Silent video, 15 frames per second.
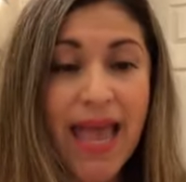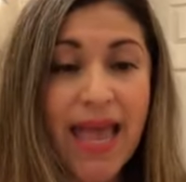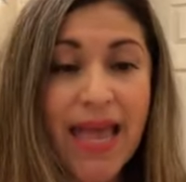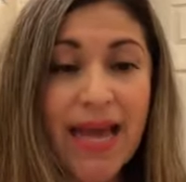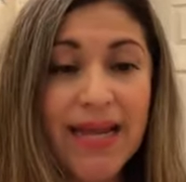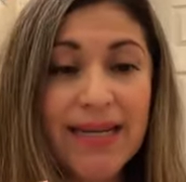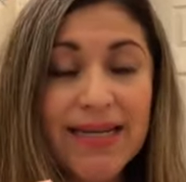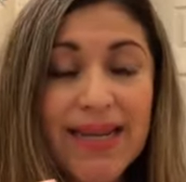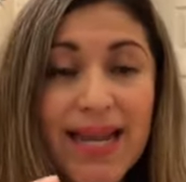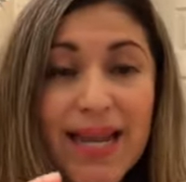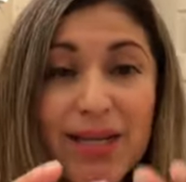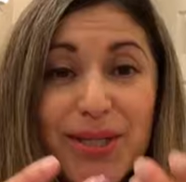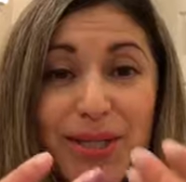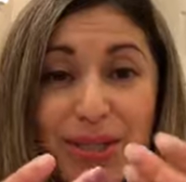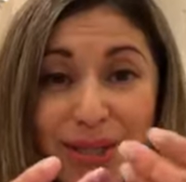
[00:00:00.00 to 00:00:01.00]
And
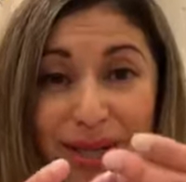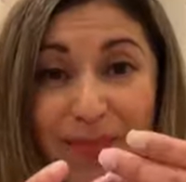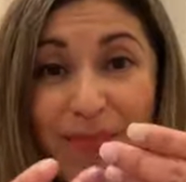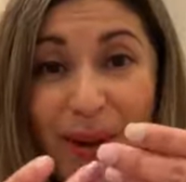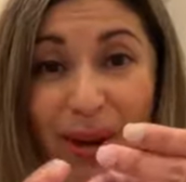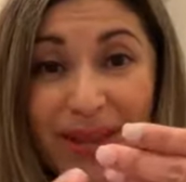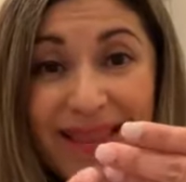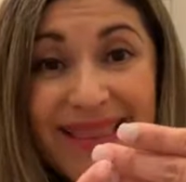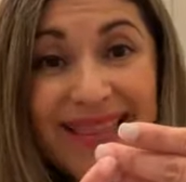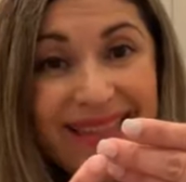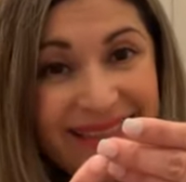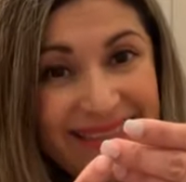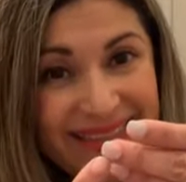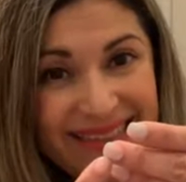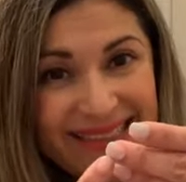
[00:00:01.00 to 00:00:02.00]
she bought
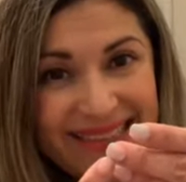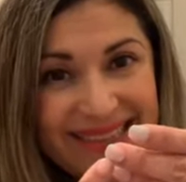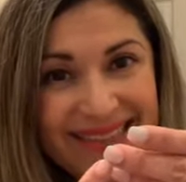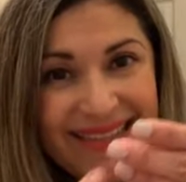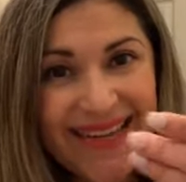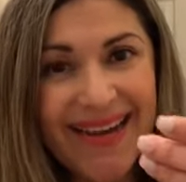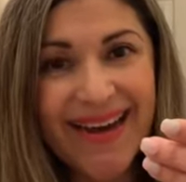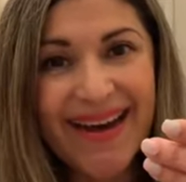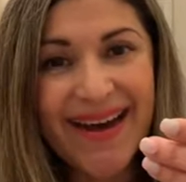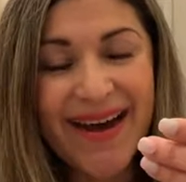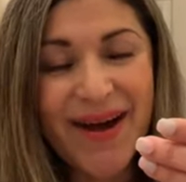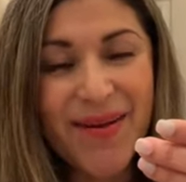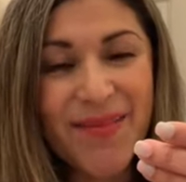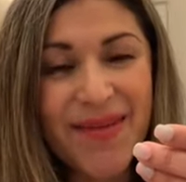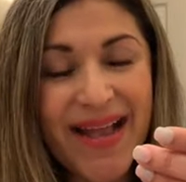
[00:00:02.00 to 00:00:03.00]
these
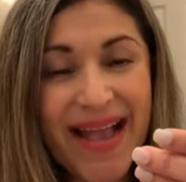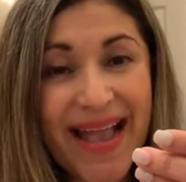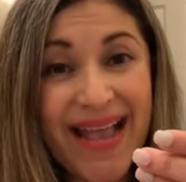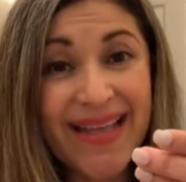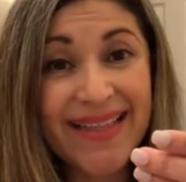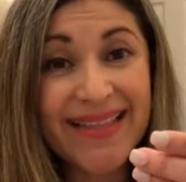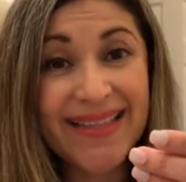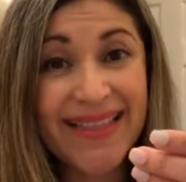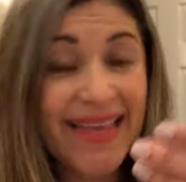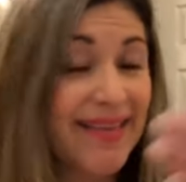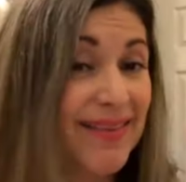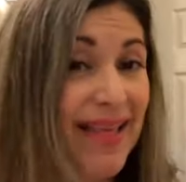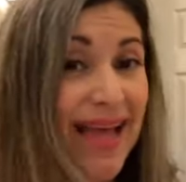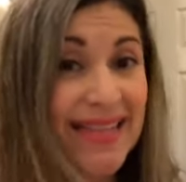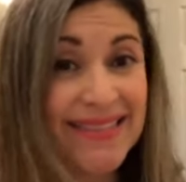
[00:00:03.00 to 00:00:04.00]
and
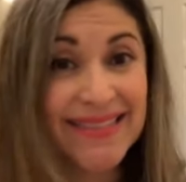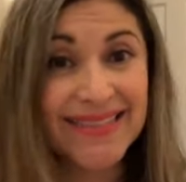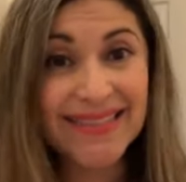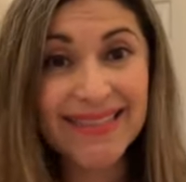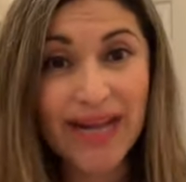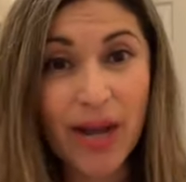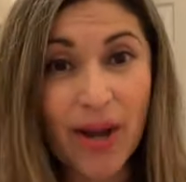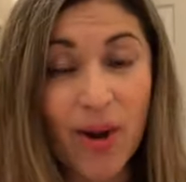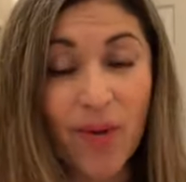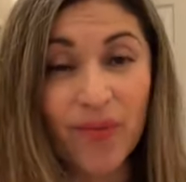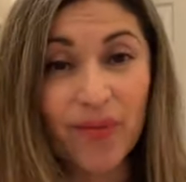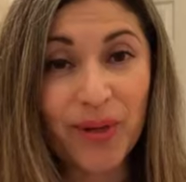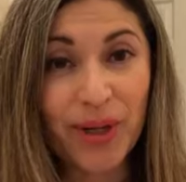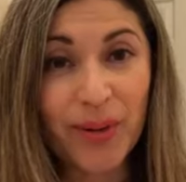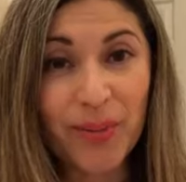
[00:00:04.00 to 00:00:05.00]
they lasted
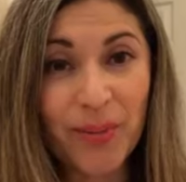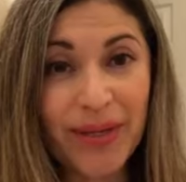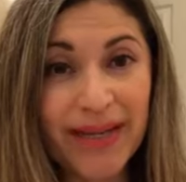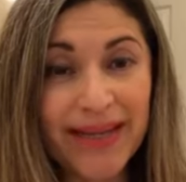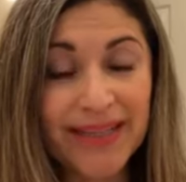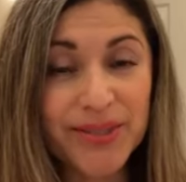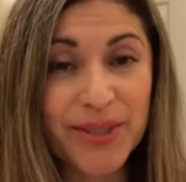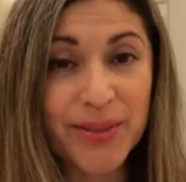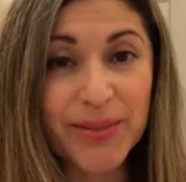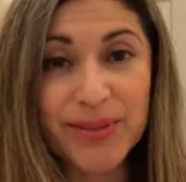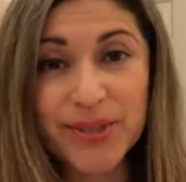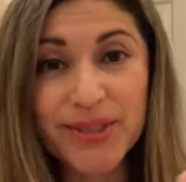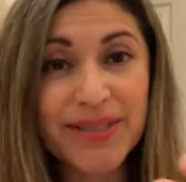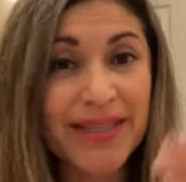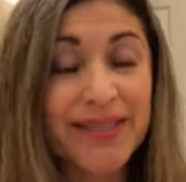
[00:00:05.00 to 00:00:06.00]
over a week, and she
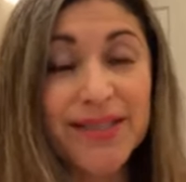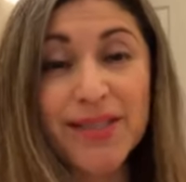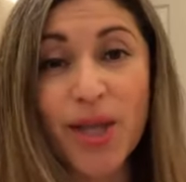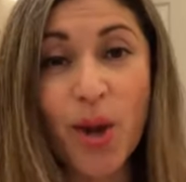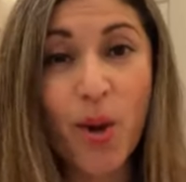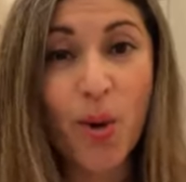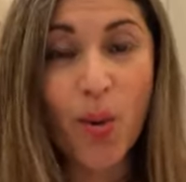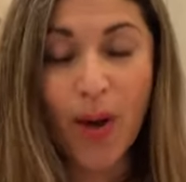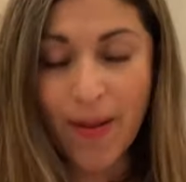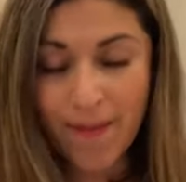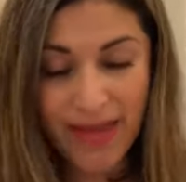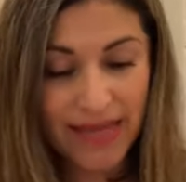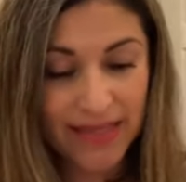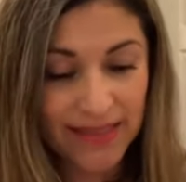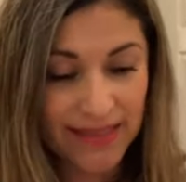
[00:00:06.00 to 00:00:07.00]
was just like so
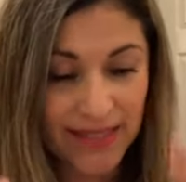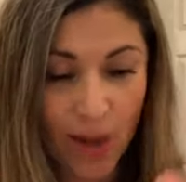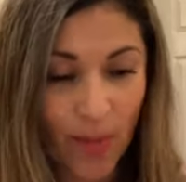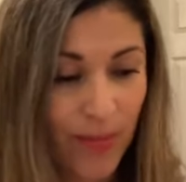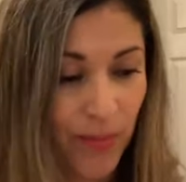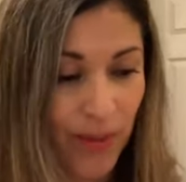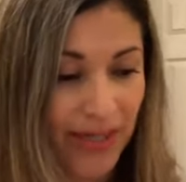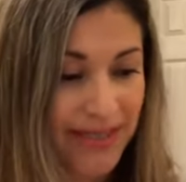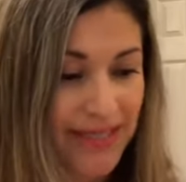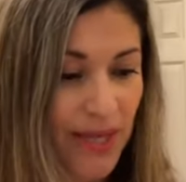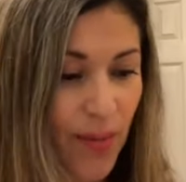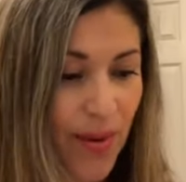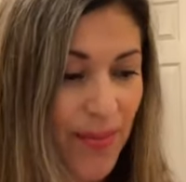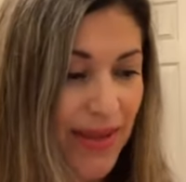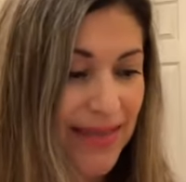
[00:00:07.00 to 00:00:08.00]
amazed, so impressed,
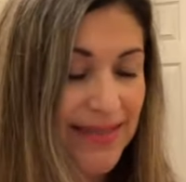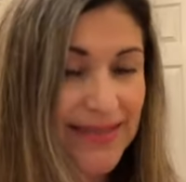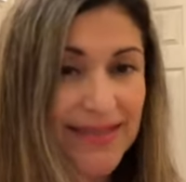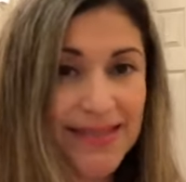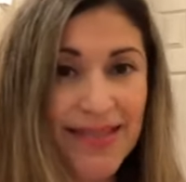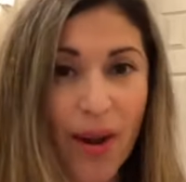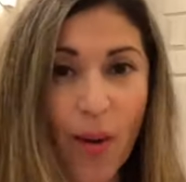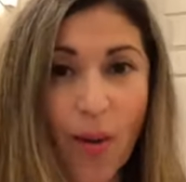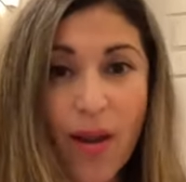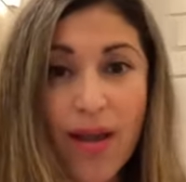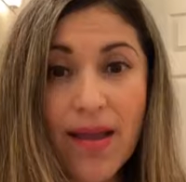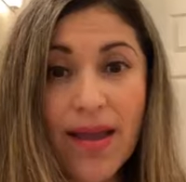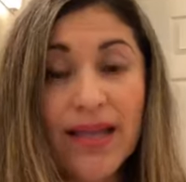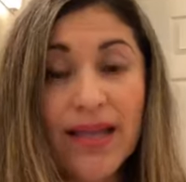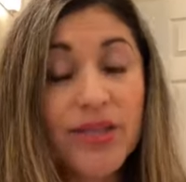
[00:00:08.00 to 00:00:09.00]
so amazed. So,
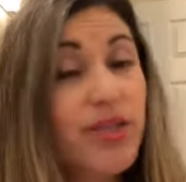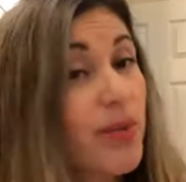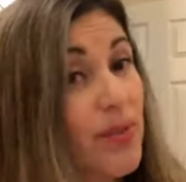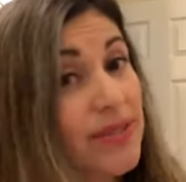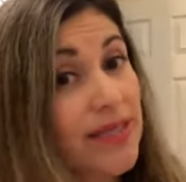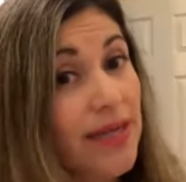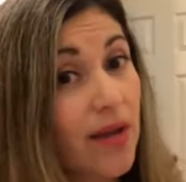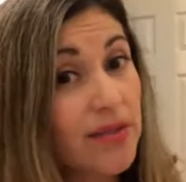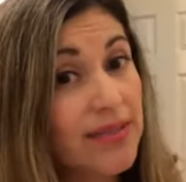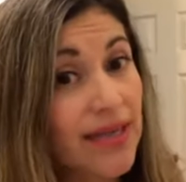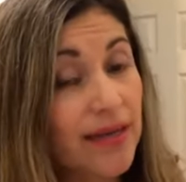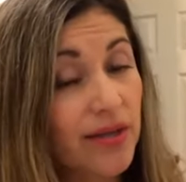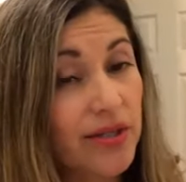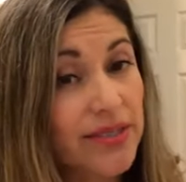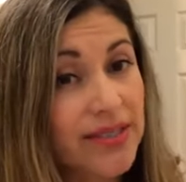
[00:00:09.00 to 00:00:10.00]
and she was a nail
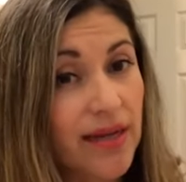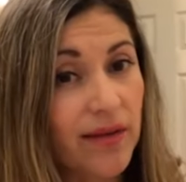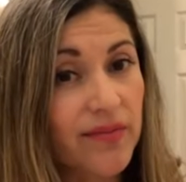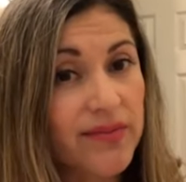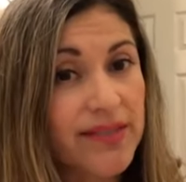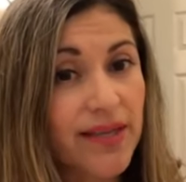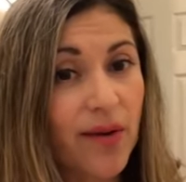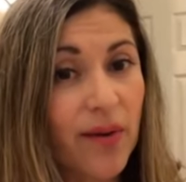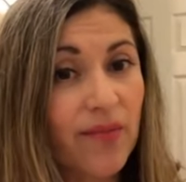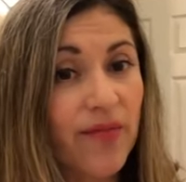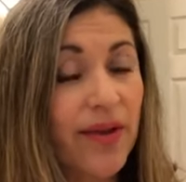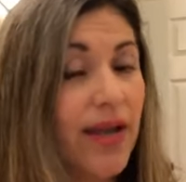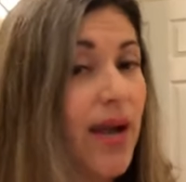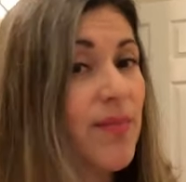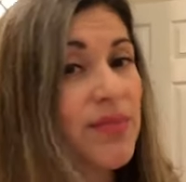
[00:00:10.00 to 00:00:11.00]
tech herself. So if
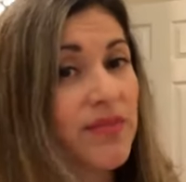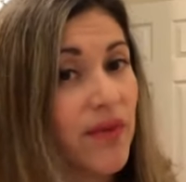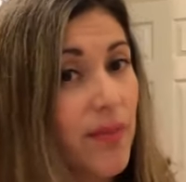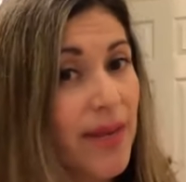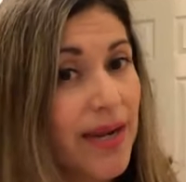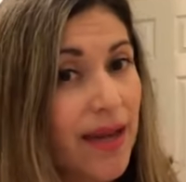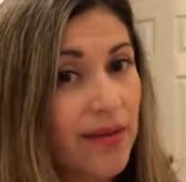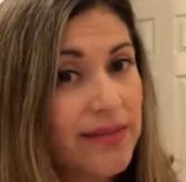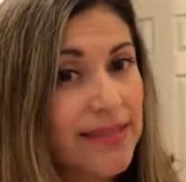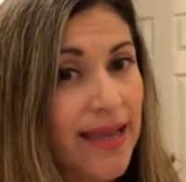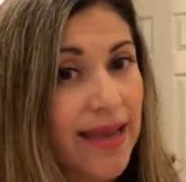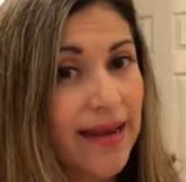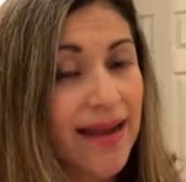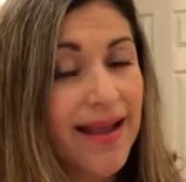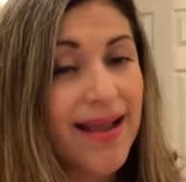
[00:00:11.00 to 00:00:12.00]
it comes from a nail
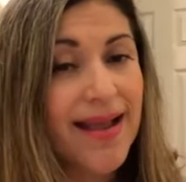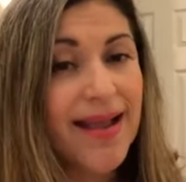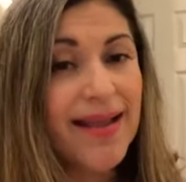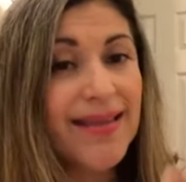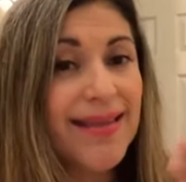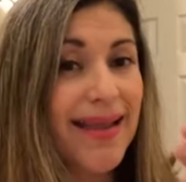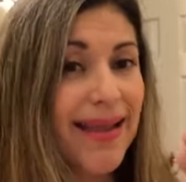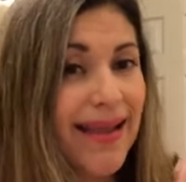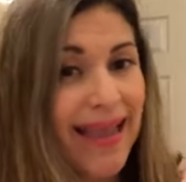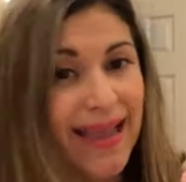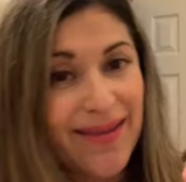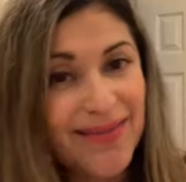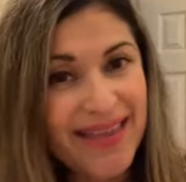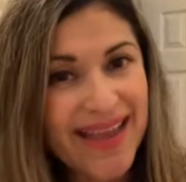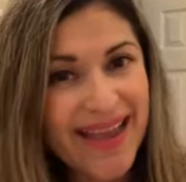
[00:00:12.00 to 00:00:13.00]
tech that
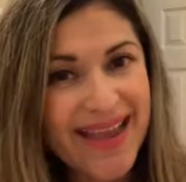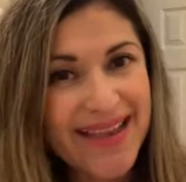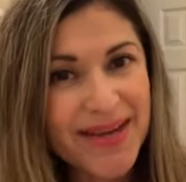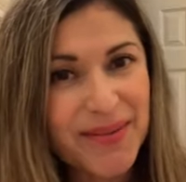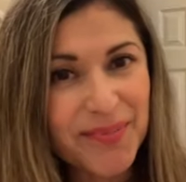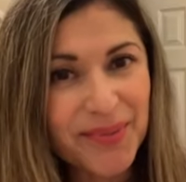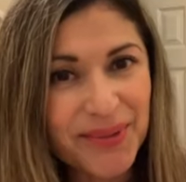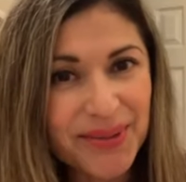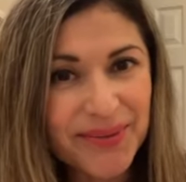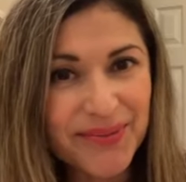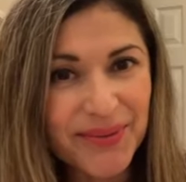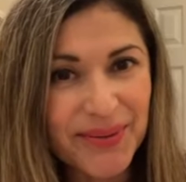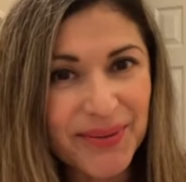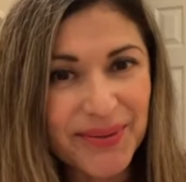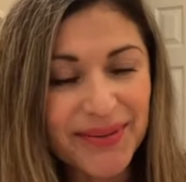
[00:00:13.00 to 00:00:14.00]
gave the A
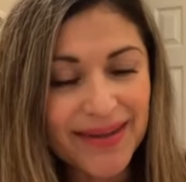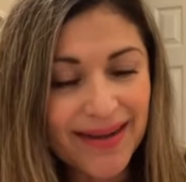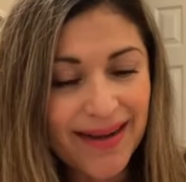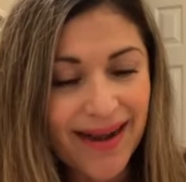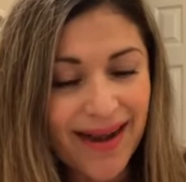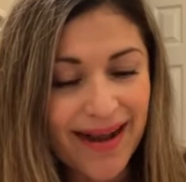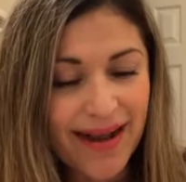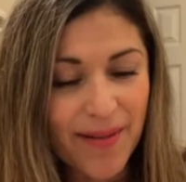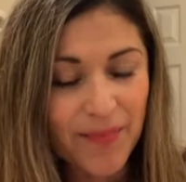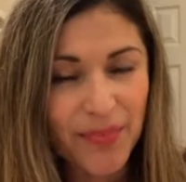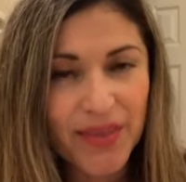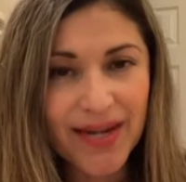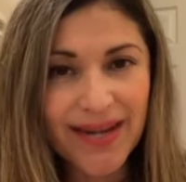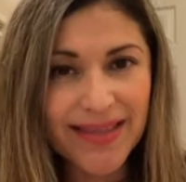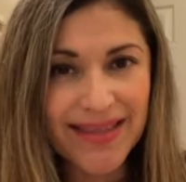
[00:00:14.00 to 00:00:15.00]
approval,
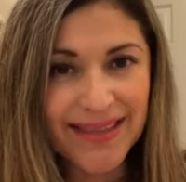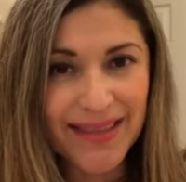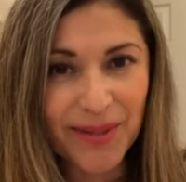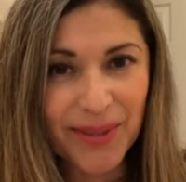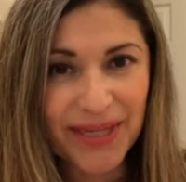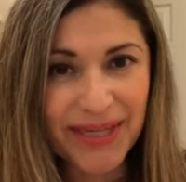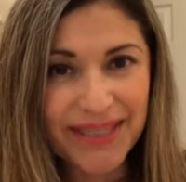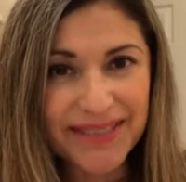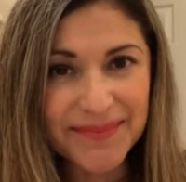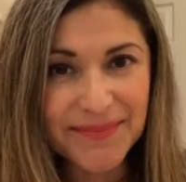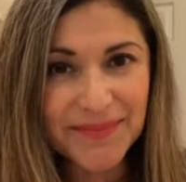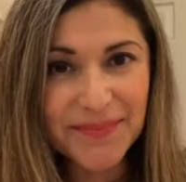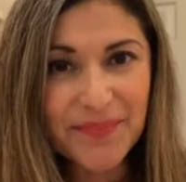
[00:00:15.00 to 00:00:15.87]
then I think that we're good.